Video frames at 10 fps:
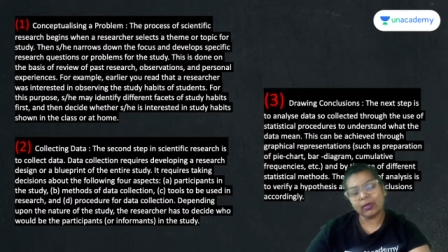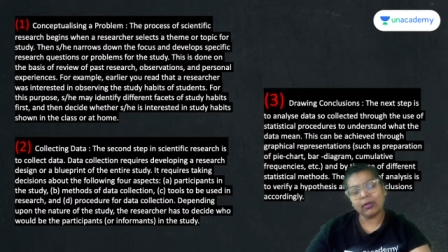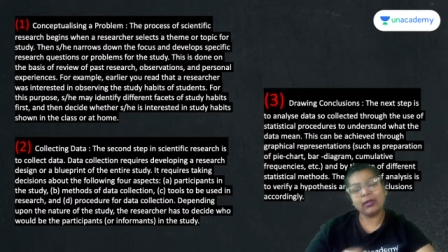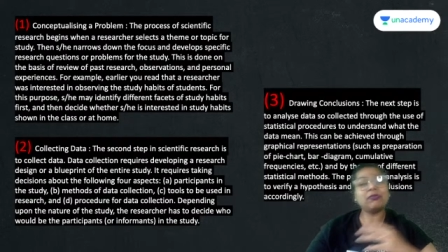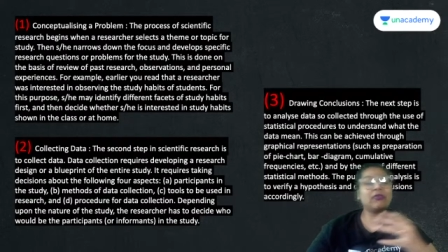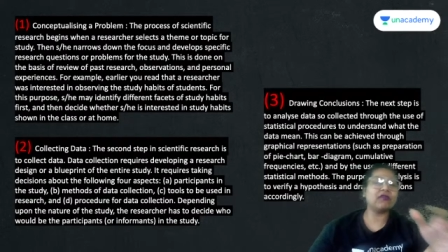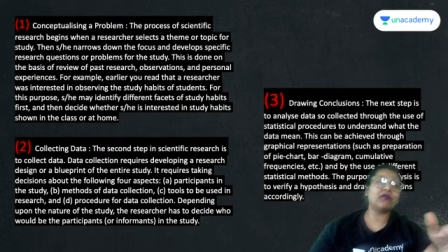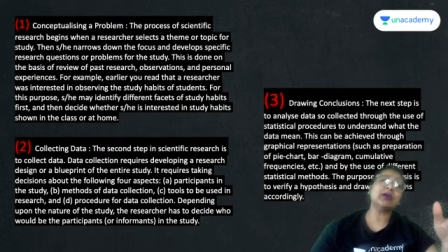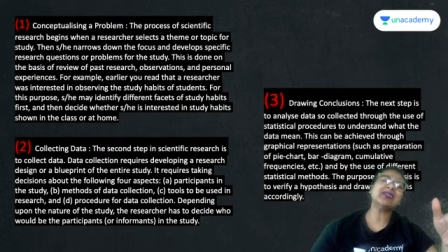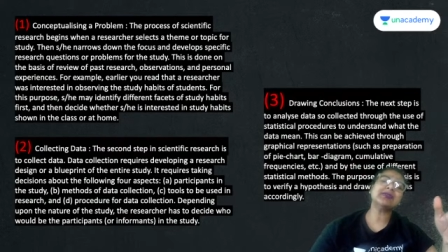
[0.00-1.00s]
It
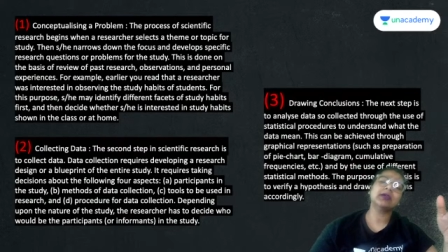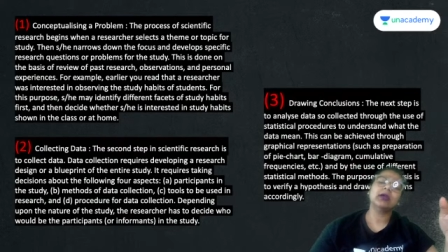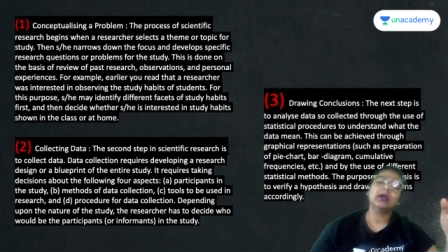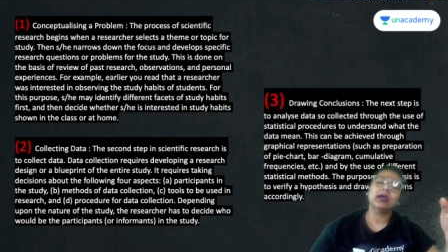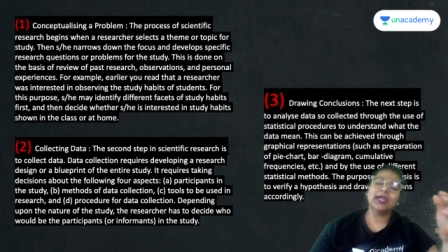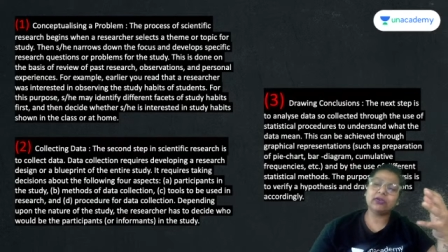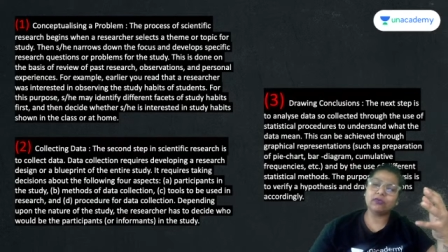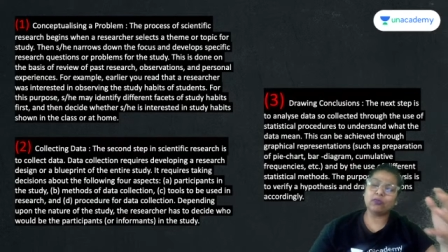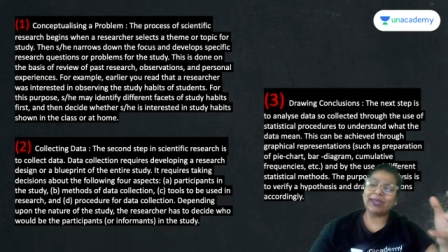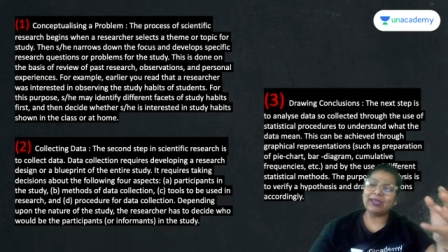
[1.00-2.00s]
refers, it
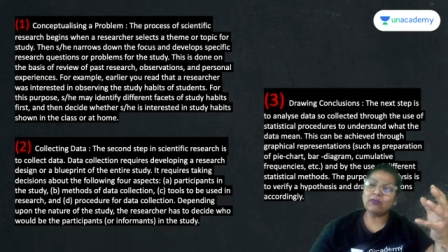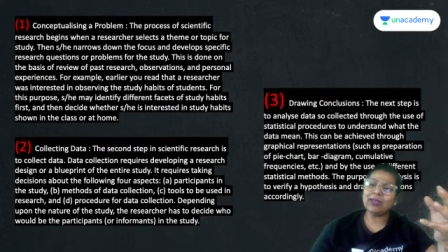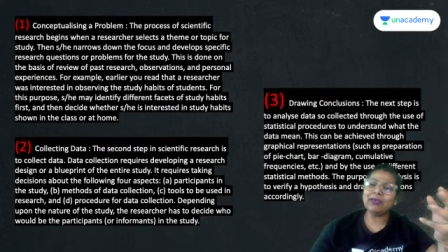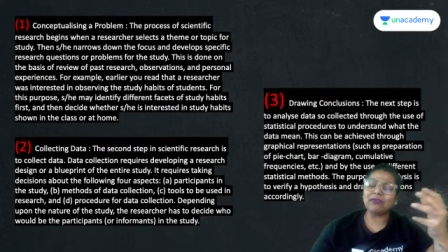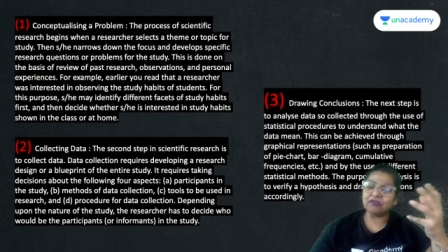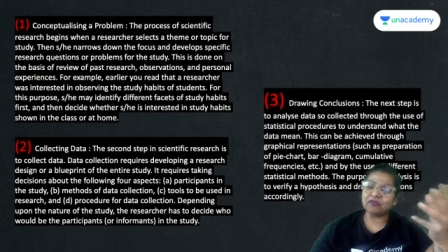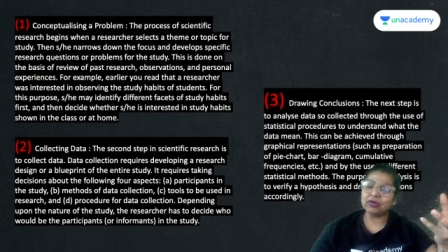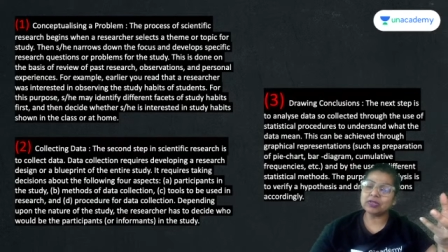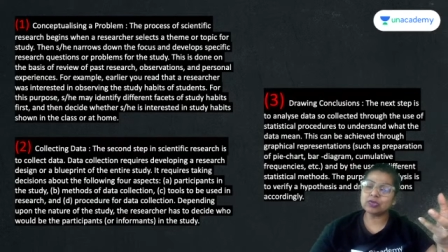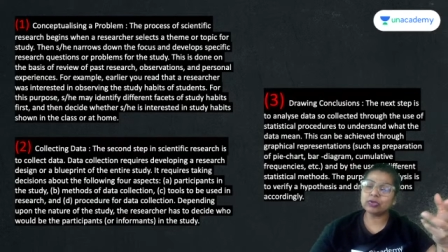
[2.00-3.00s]
very well
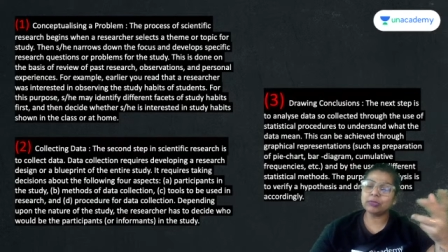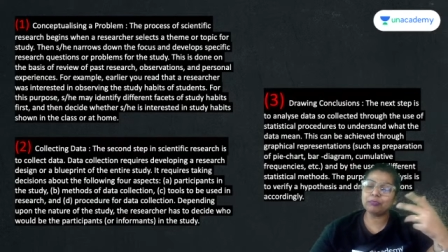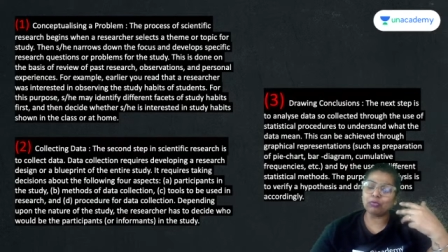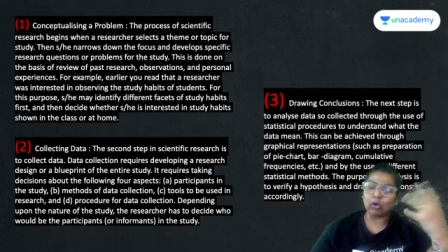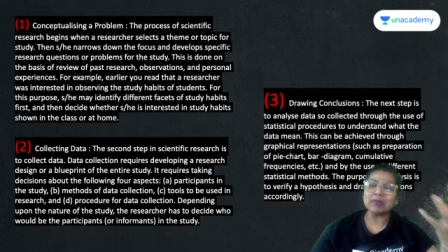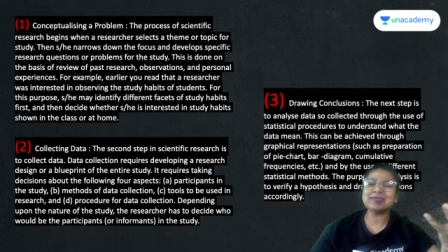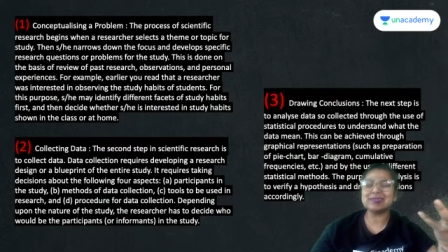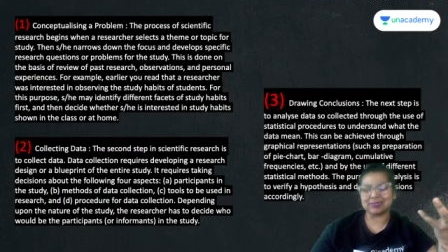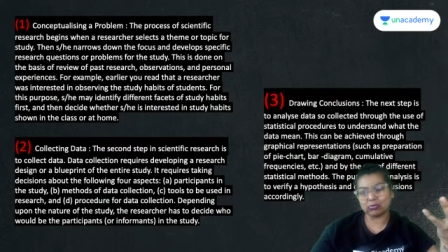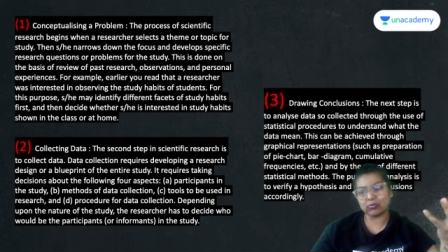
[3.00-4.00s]
refers to the
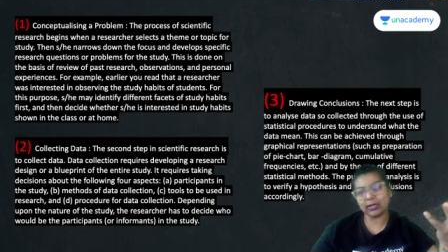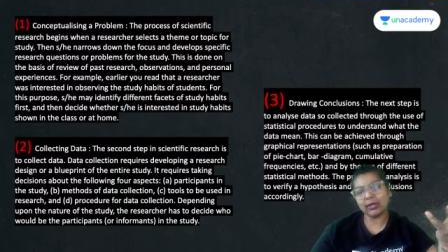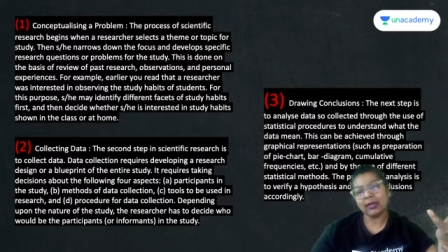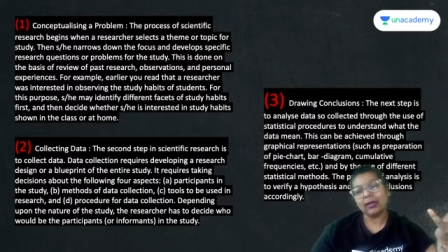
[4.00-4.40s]
process, okay,